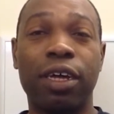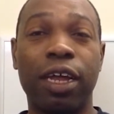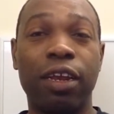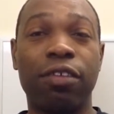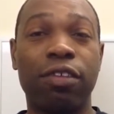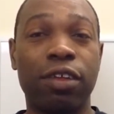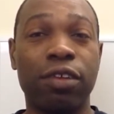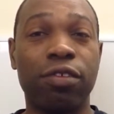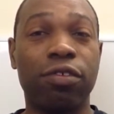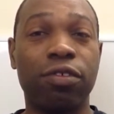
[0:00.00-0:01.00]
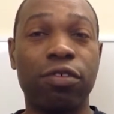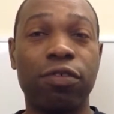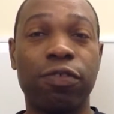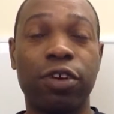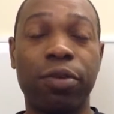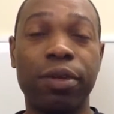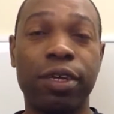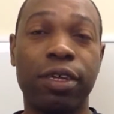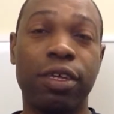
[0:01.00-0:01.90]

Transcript: enlisted soldier for the Army,